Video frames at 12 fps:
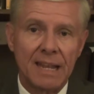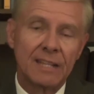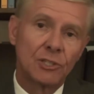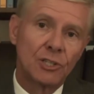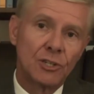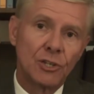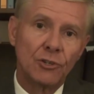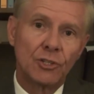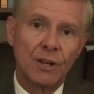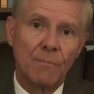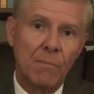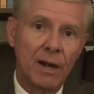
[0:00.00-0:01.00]

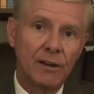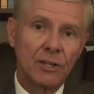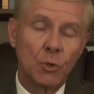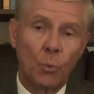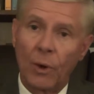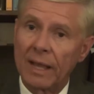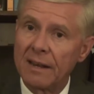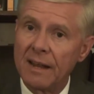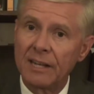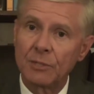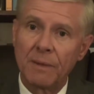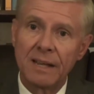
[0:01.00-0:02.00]
institution of marriage
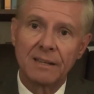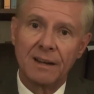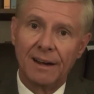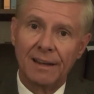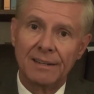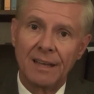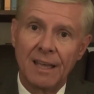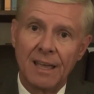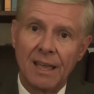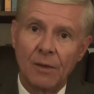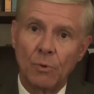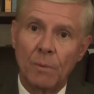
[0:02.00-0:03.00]
recognized by God
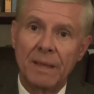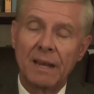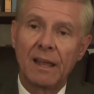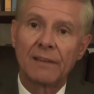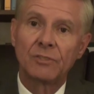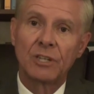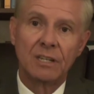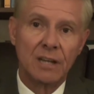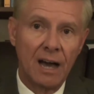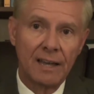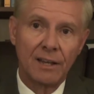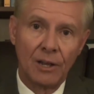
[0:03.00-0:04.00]
will be left to
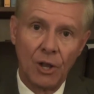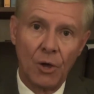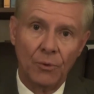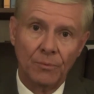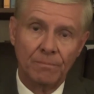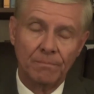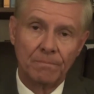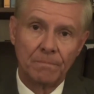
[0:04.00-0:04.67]
God alone.